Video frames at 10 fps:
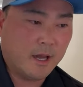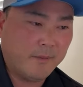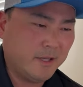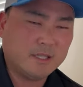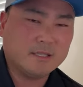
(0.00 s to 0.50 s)
I
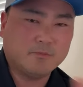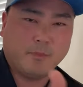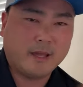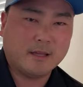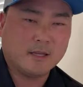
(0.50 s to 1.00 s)
mean, it's just
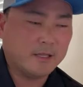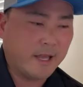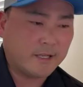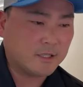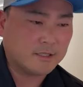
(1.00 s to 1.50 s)
making
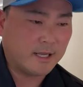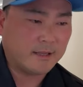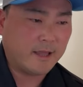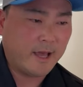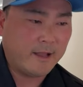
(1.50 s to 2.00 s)
connections
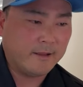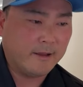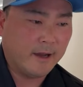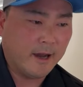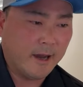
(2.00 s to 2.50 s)
like
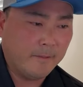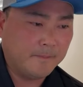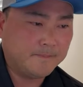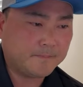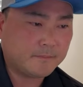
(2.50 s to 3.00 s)
that and